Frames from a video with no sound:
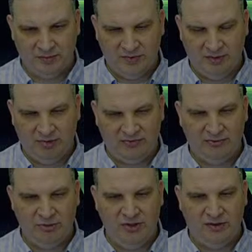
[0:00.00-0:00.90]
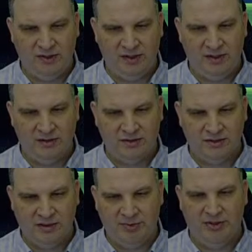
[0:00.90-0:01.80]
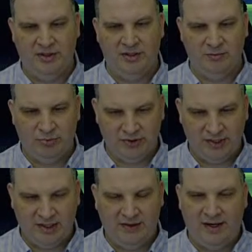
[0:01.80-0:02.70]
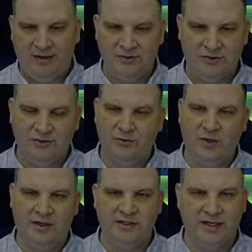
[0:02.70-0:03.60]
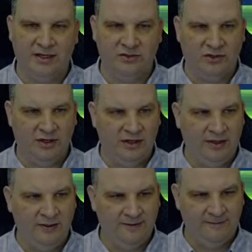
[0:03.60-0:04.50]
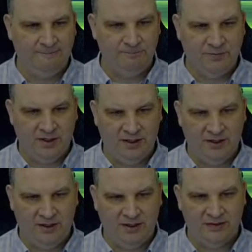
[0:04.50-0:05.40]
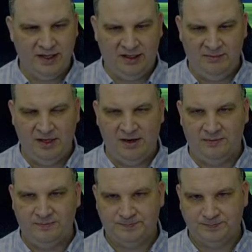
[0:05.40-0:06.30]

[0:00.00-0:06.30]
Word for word: the buff immunity ship put that on the houndstooth while he's got taunt on and uh, take him down.